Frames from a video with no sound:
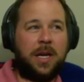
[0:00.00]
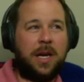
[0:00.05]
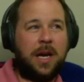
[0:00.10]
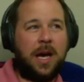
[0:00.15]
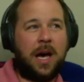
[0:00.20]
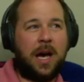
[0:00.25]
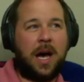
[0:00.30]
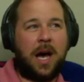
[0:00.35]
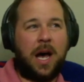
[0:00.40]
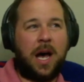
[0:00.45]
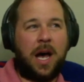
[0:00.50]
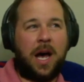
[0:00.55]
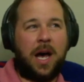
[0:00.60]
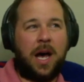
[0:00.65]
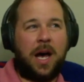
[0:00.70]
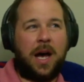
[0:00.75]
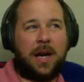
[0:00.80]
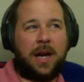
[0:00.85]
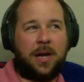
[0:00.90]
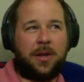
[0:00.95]

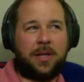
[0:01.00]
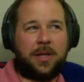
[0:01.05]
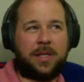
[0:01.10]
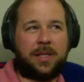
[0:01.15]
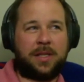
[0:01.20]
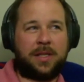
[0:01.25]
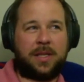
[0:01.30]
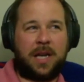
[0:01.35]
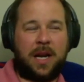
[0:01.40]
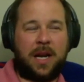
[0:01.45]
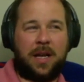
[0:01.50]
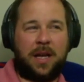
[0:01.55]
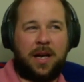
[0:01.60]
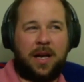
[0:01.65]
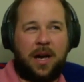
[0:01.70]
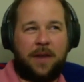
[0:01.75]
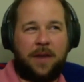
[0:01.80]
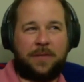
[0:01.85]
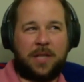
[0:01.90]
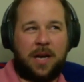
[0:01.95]
I know this is kind of
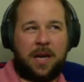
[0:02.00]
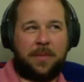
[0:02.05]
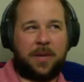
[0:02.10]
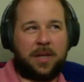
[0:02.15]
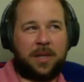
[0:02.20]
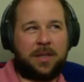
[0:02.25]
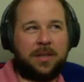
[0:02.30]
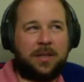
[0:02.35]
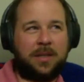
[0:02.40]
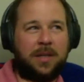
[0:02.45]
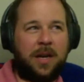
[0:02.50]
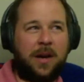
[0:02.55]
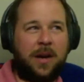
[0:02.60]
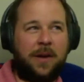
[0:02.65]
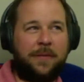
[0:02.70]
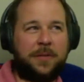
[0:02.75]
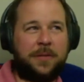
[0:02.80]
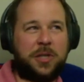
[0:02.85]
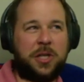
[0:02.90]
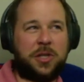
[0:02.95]
off topic
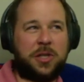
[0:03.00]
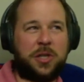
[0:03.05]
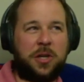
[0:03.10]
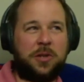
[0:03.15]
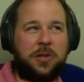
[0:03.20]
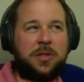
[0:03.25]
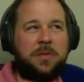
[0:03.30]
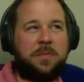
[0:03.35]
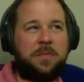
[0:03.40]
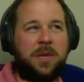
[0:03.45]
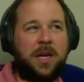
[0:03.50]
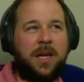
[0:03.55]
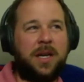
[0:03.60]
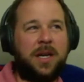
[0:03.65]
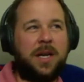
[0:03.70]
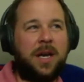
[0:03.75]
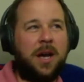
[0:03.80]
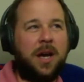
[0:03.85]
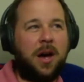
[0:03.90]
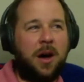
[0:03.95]
of shit shows, but
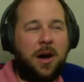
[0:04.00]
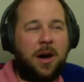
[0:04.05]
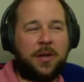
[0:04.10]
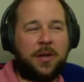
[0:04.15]
also